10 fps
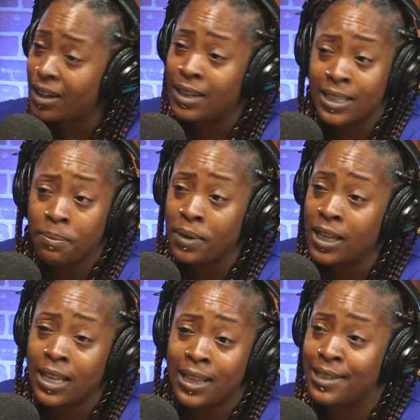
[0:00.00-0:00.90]
Doesn't
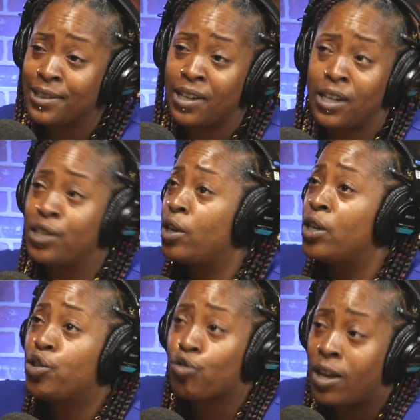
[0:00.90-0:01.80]
mean that that's a, a,
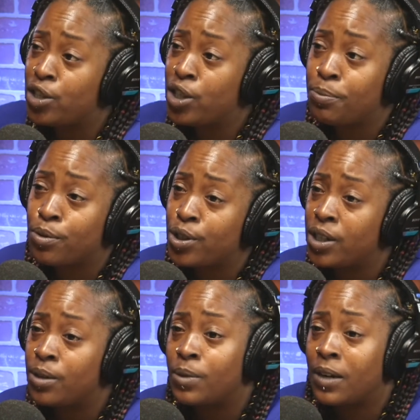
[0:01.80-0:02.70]
astrology
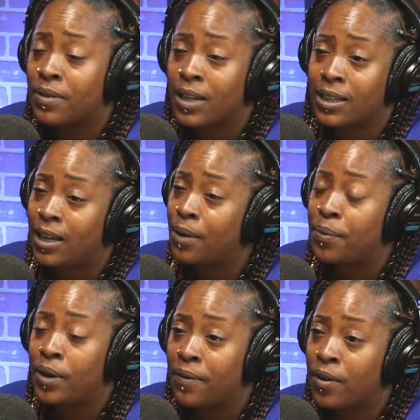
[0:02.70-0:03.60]
bullshit or whatever like that,
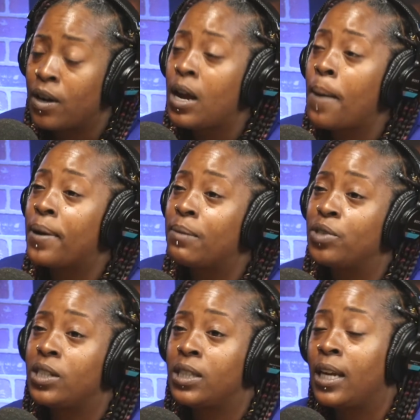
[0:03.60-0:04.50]
whatever. But I'm
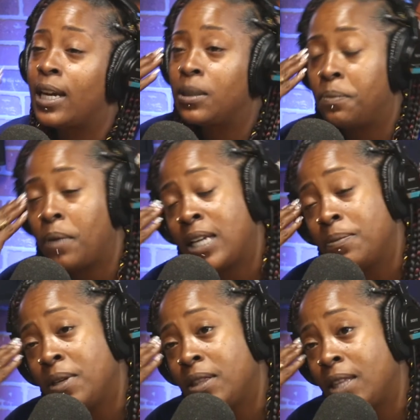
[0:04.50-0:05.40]
just saying, as as
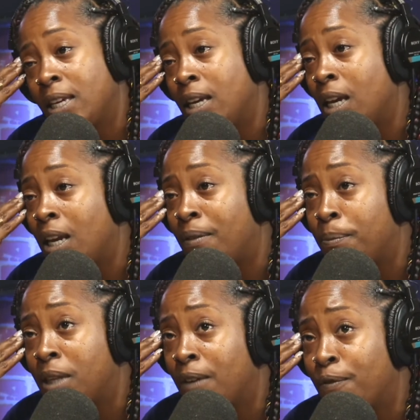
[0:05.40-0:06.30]
me thinking, and I'm
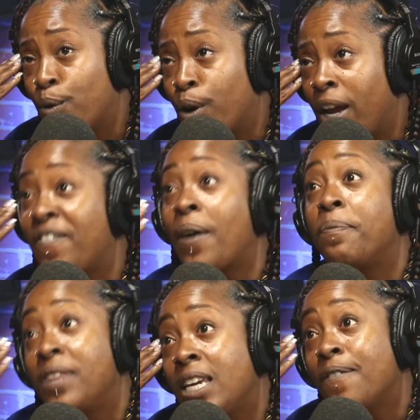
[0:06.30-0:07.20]
thinking for if I'm
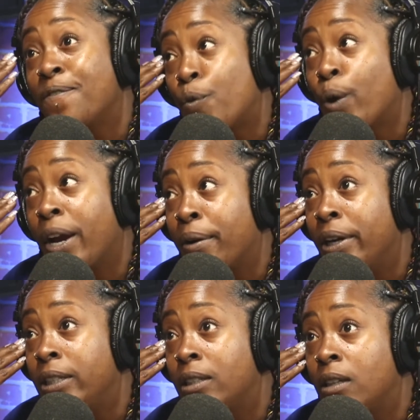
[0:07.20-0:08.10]
thinking for
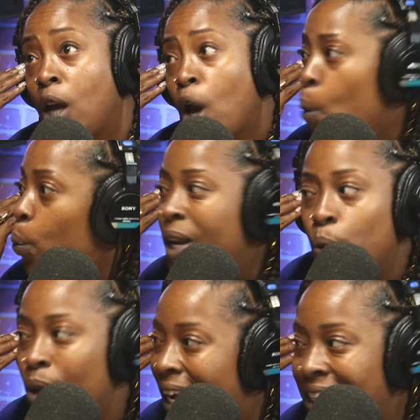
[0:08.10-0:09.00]
Aries, we
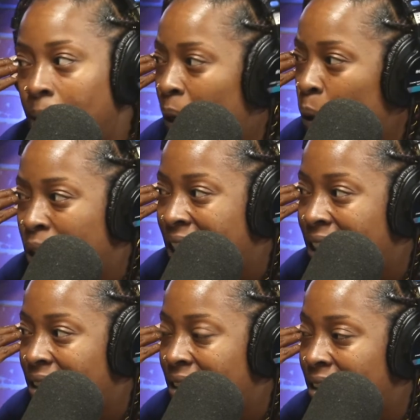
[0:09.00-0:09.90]
don't like the
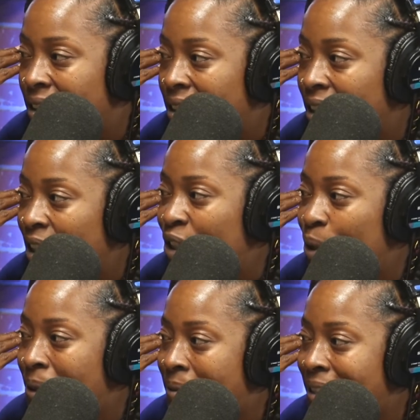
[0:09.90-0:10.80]
police. You see
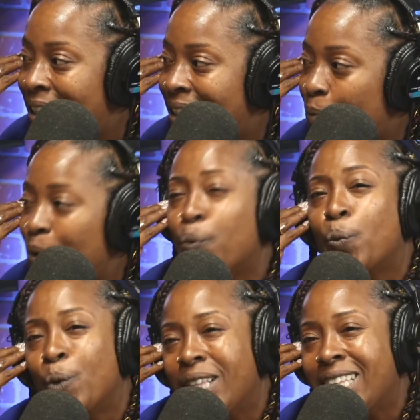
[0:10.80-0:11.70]
what I'm saying? We
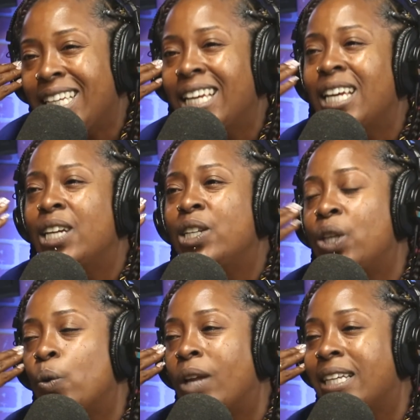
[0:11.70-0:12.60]
really
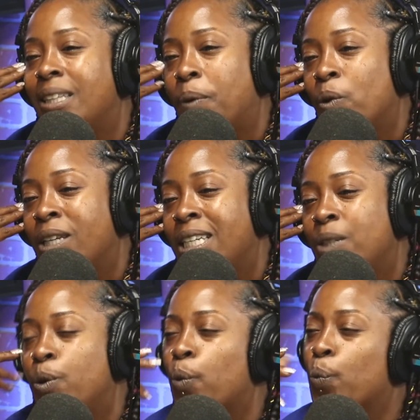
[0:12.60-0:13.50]
don't like the
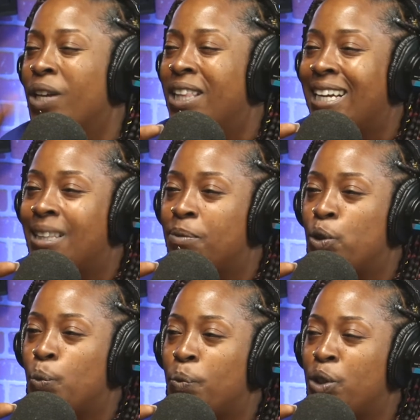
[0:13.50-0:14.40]
police. We don't really like them
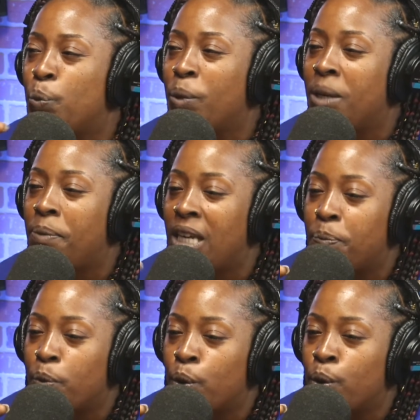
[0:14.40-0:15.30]
too too many
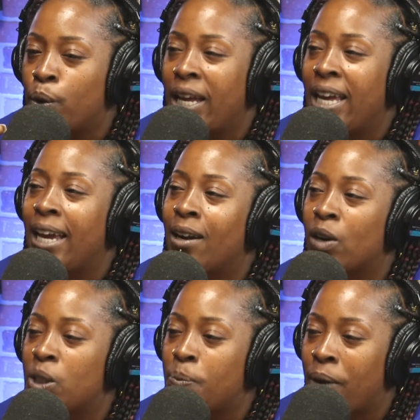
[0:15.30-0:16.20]
people in
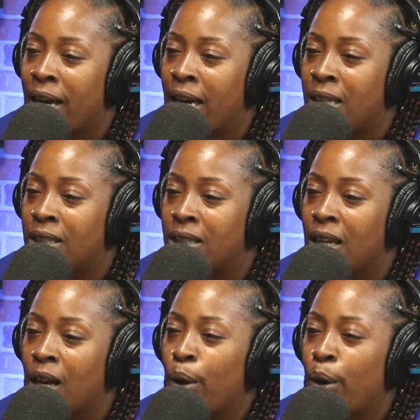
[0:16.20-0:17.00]
our space.